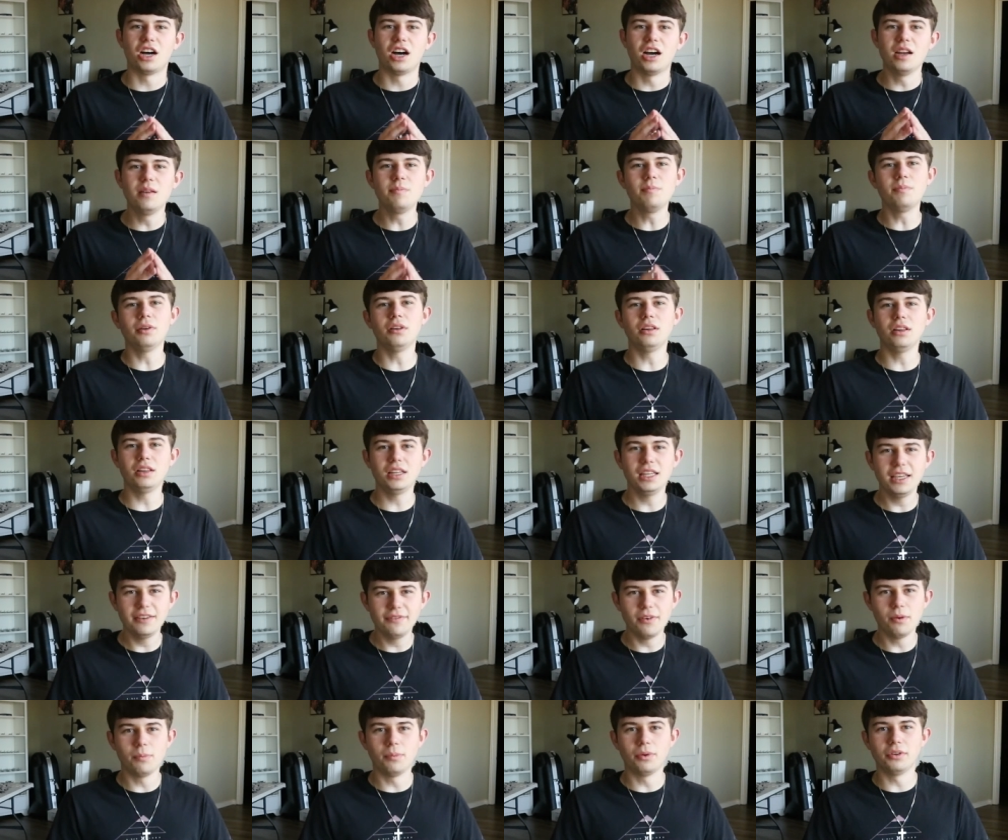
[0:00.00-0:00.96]

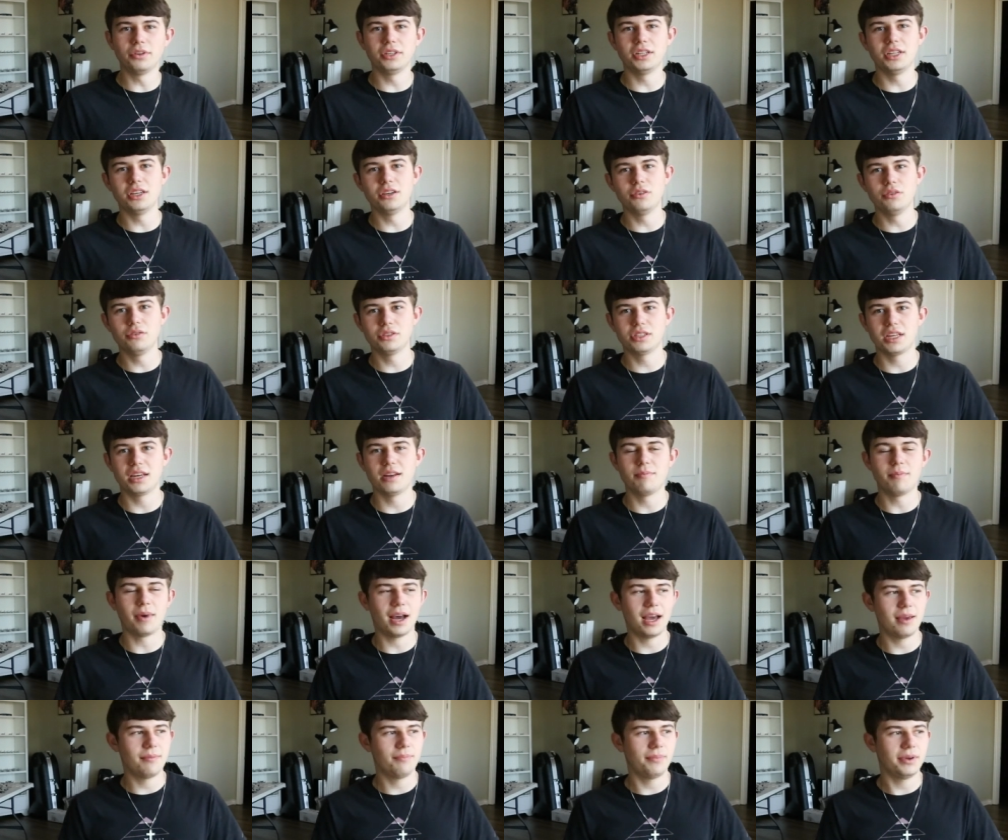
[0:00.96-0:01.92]
Unbelievable news, in
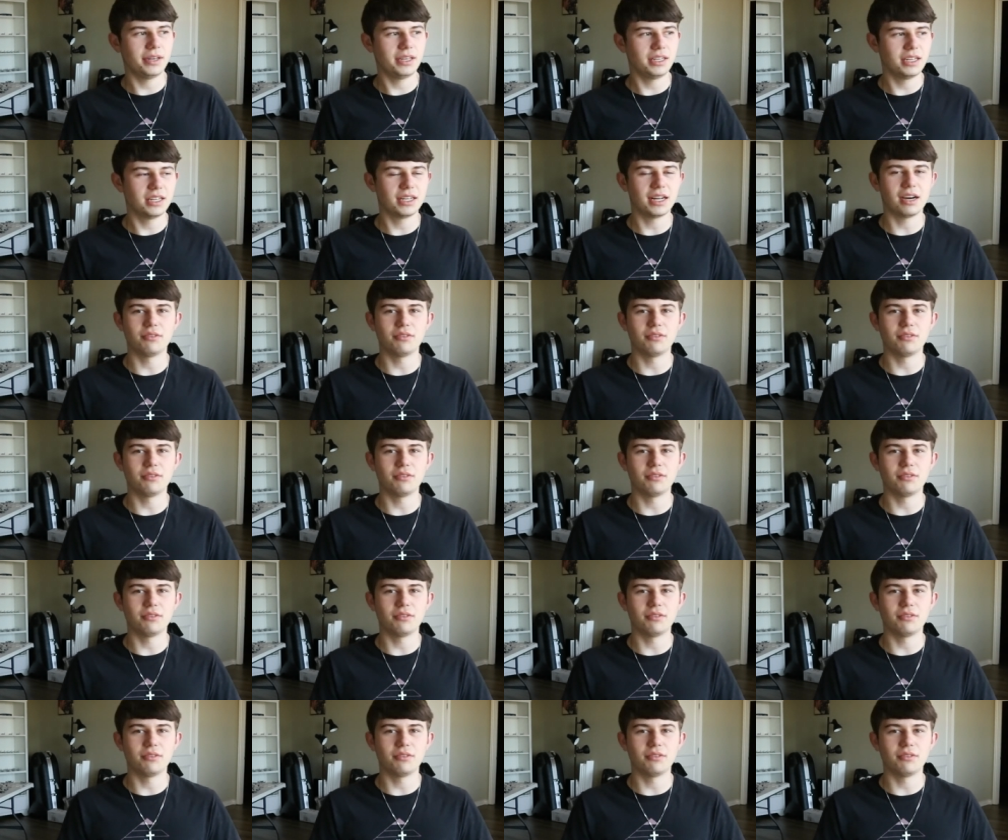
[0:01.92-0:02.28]
my opinion.